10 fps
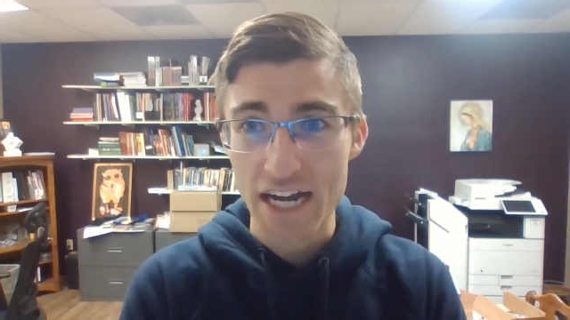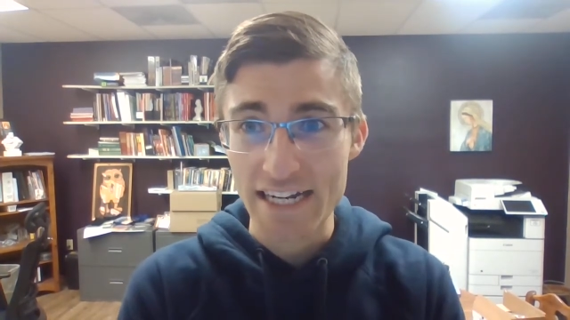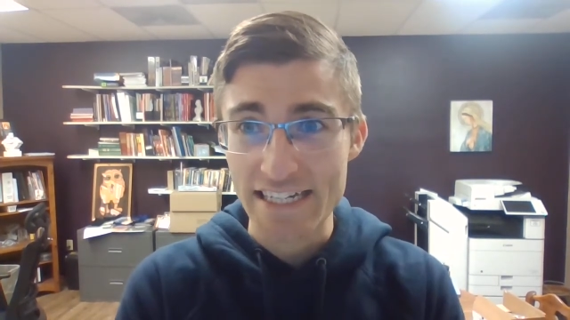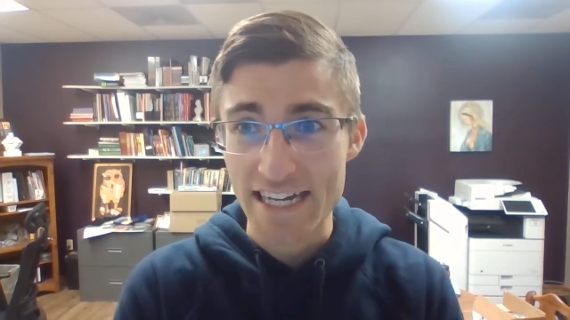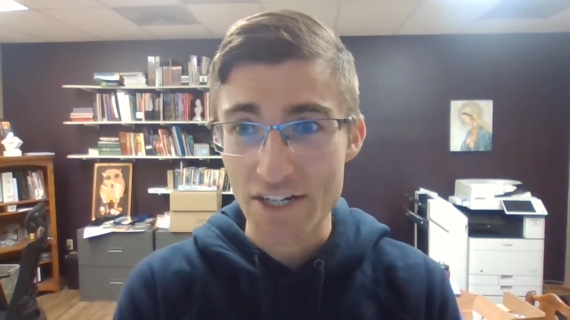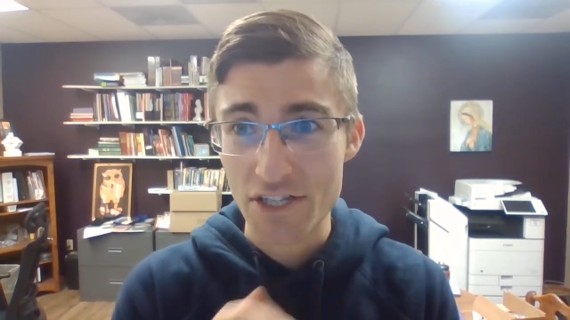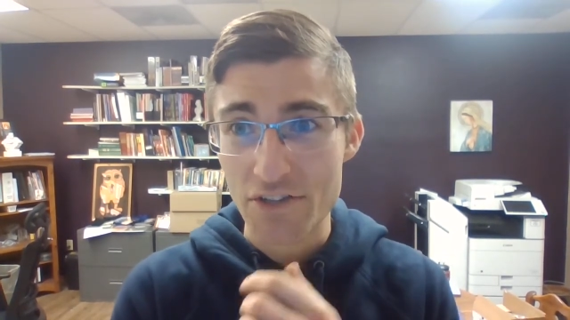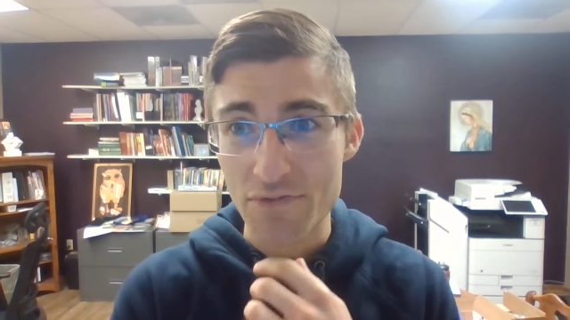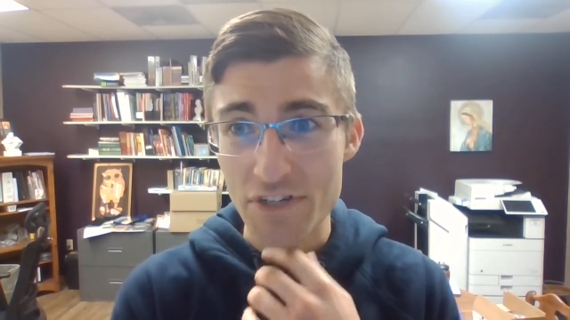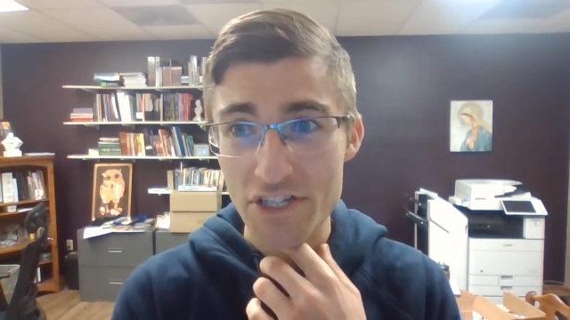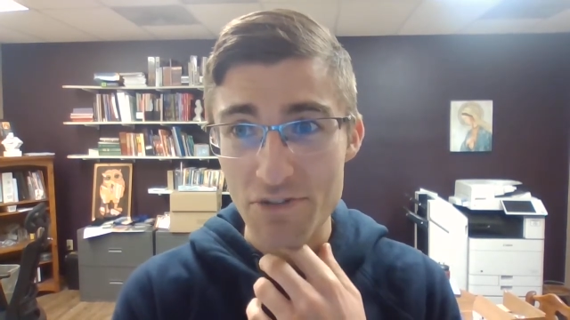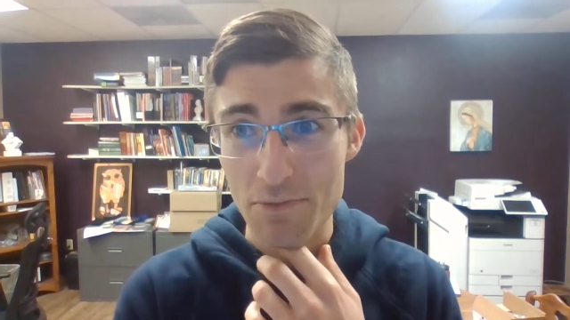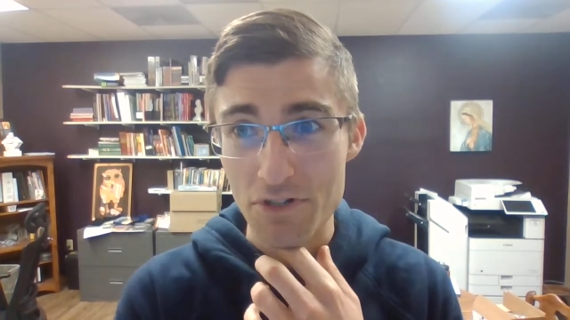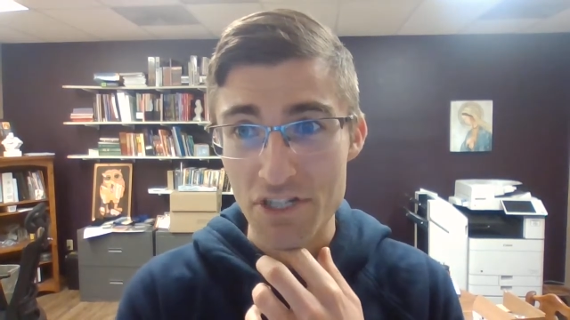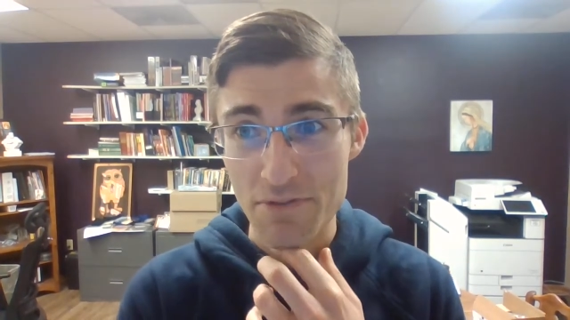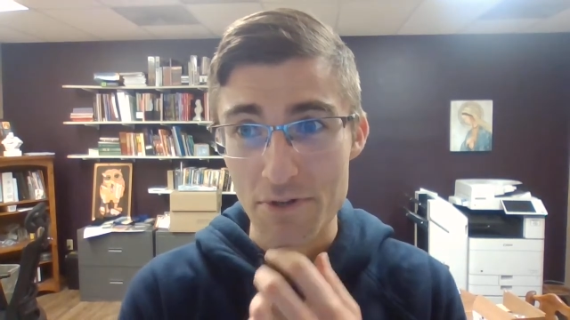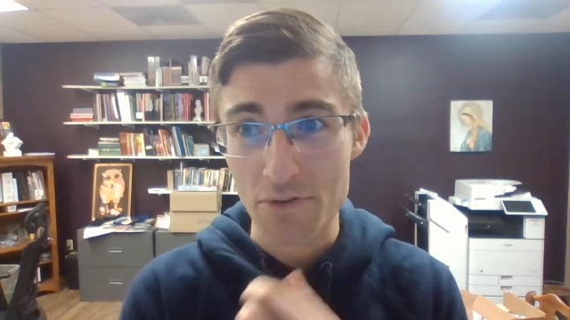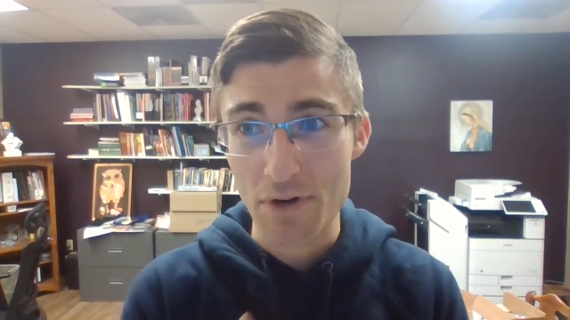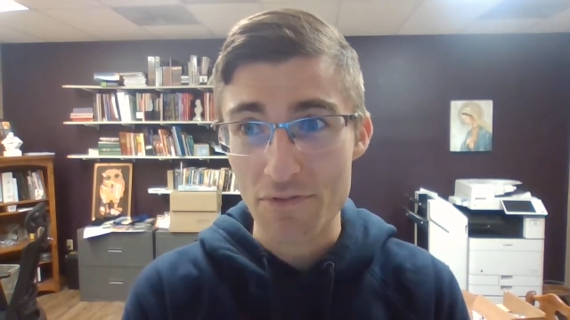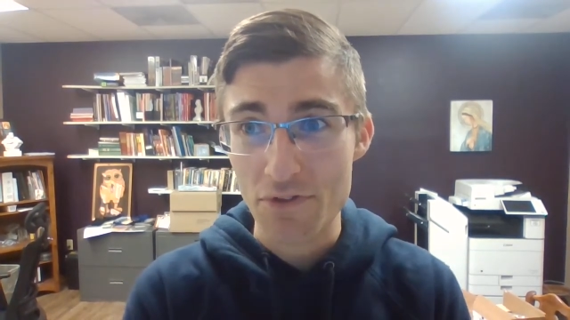I desire that the feast of mercy be
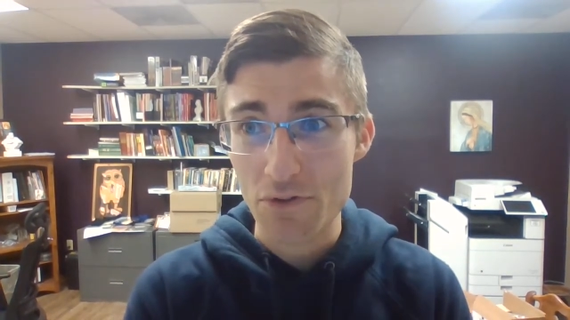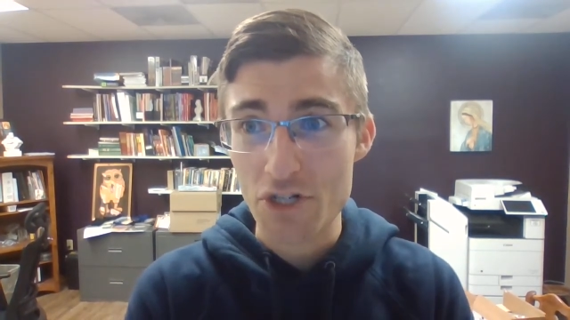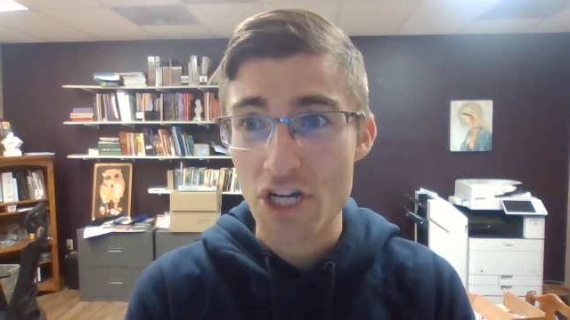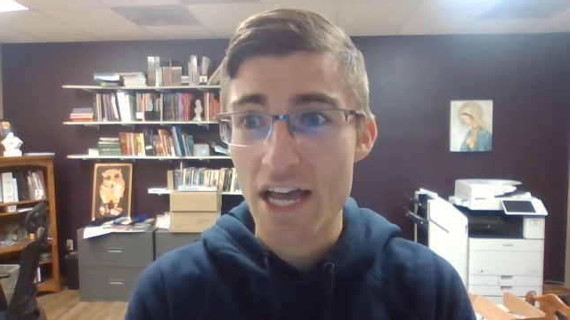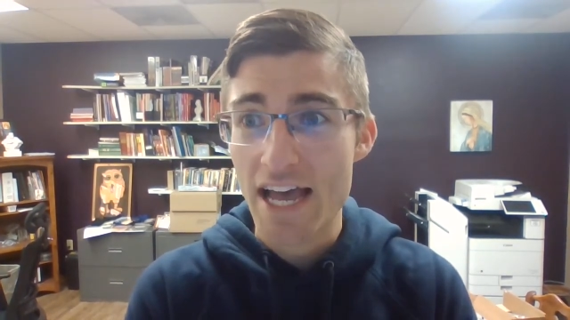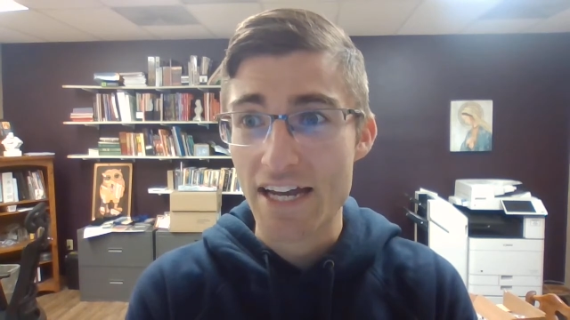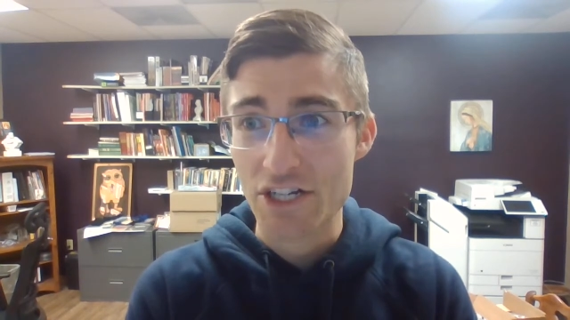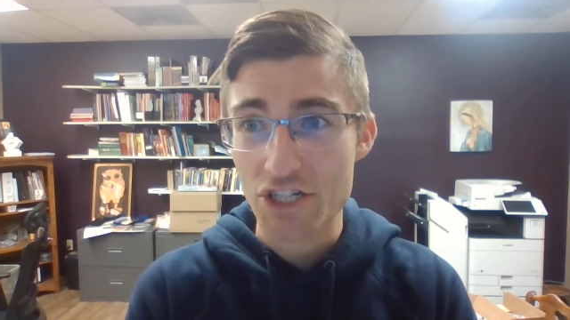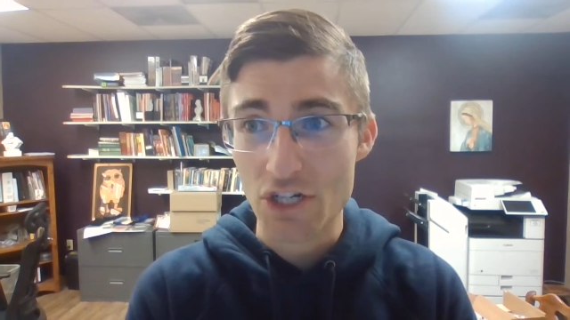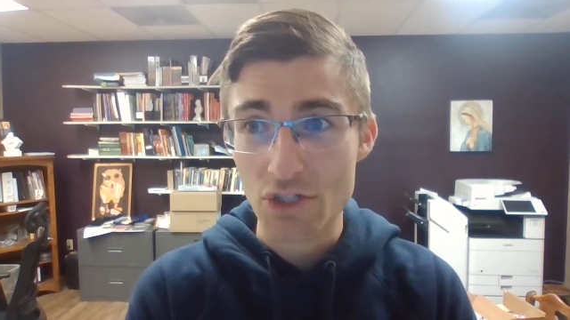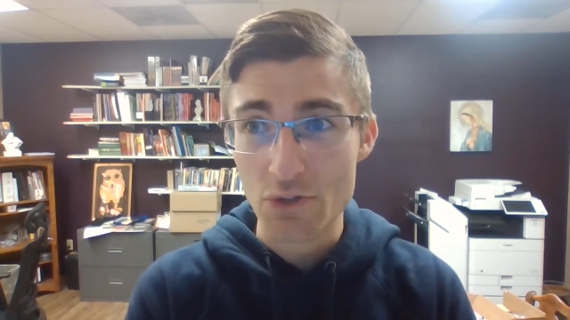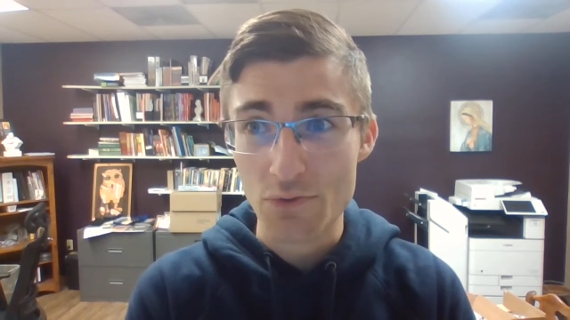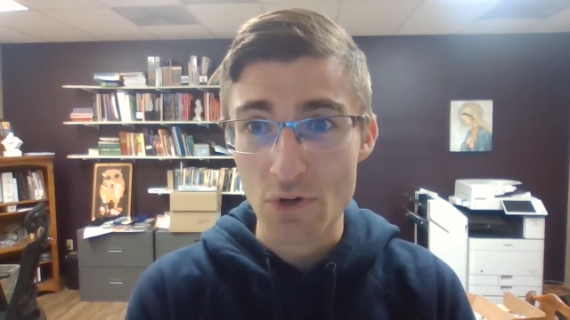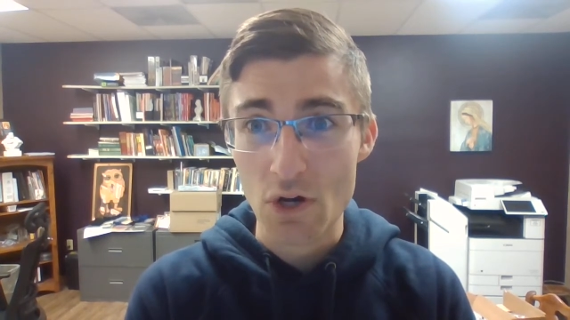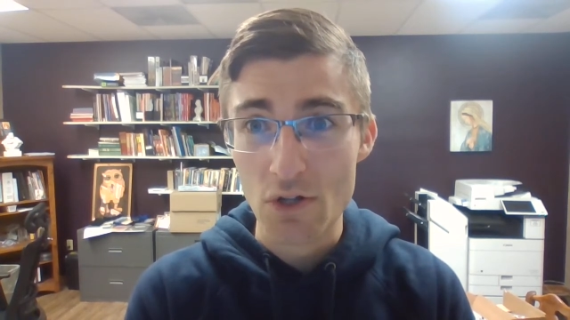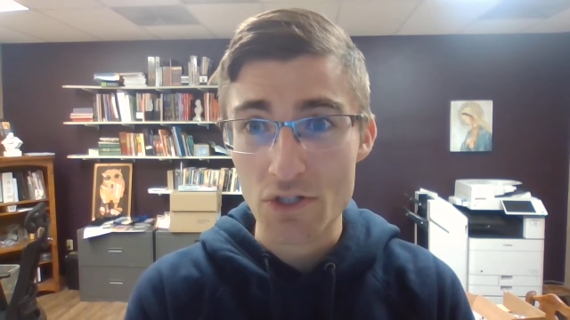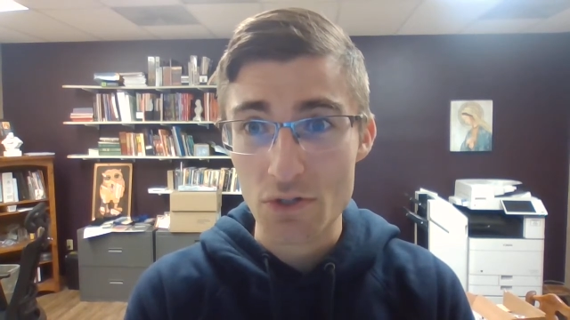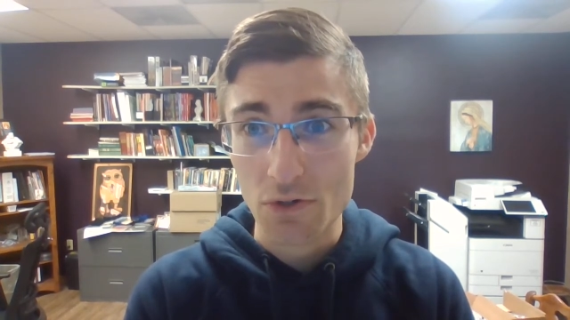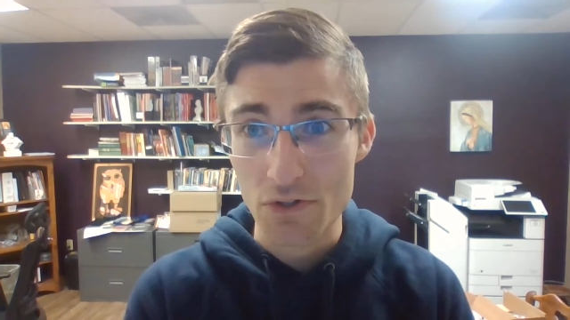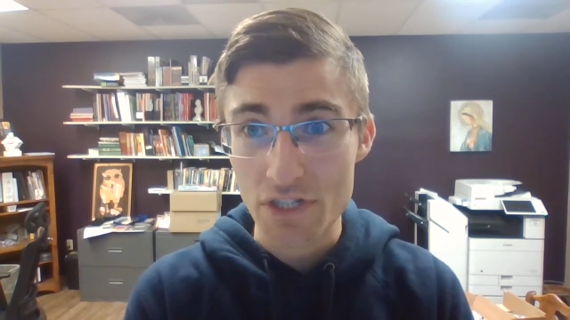a refuge and a shelter for all
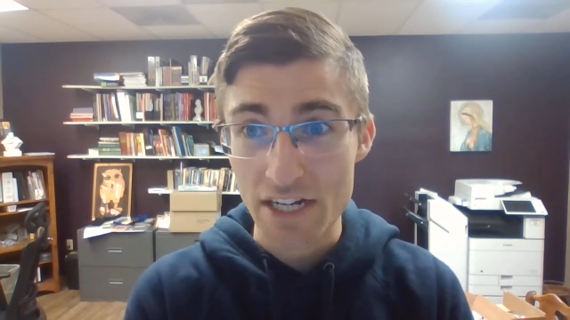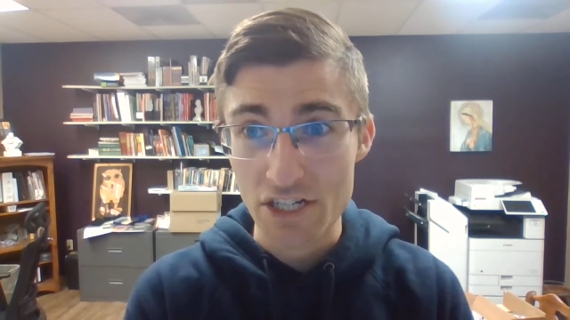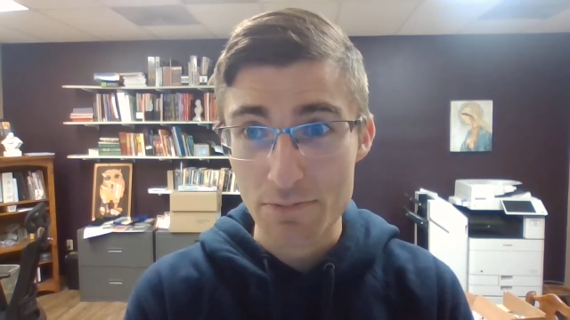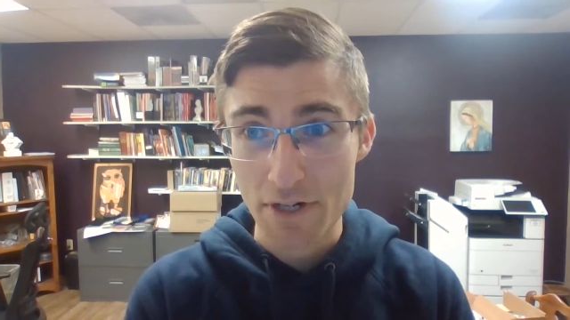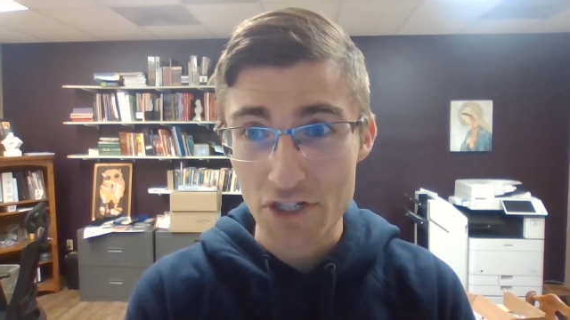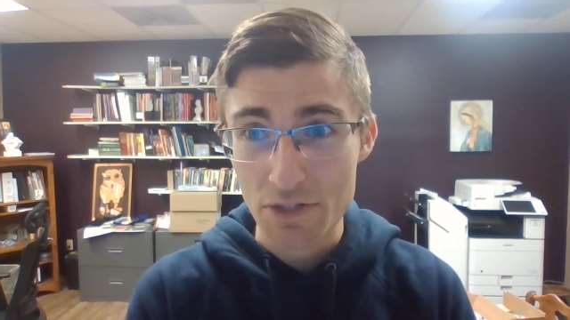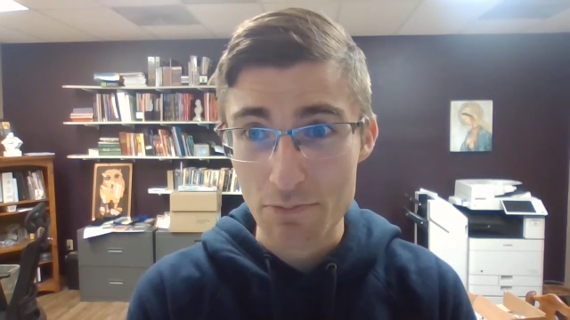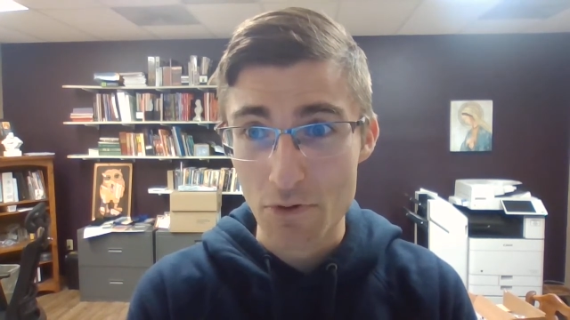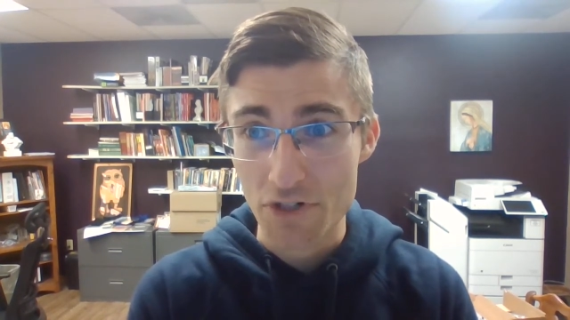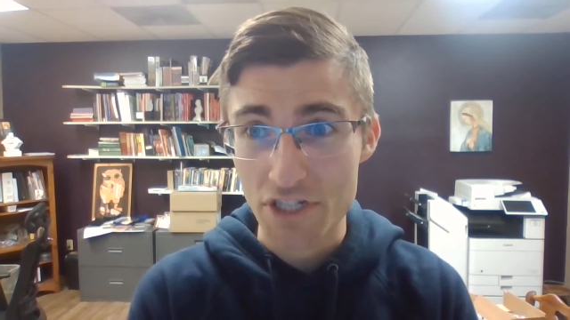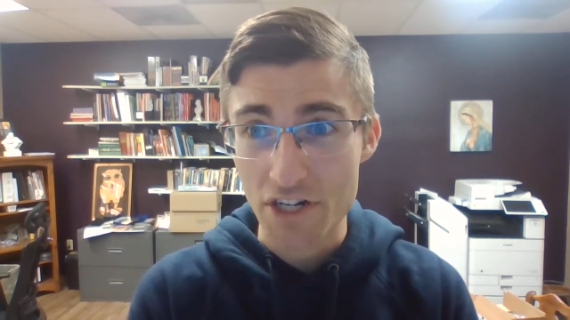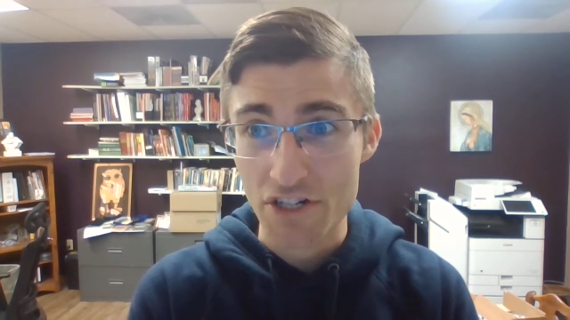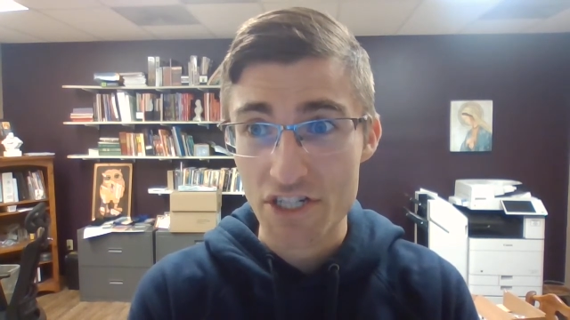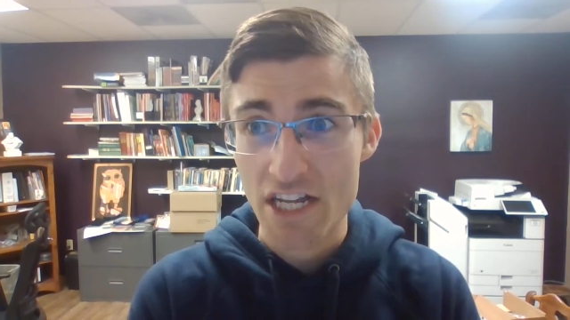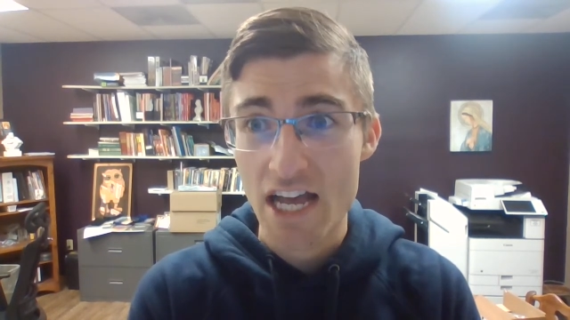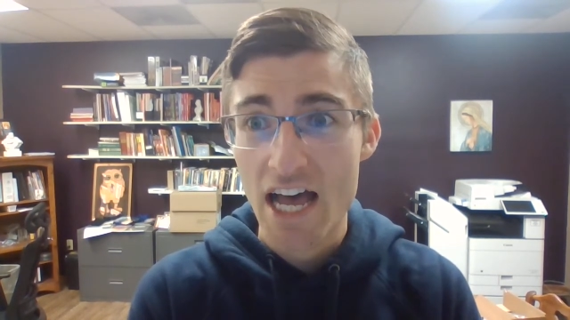souls, and especially poor sinners.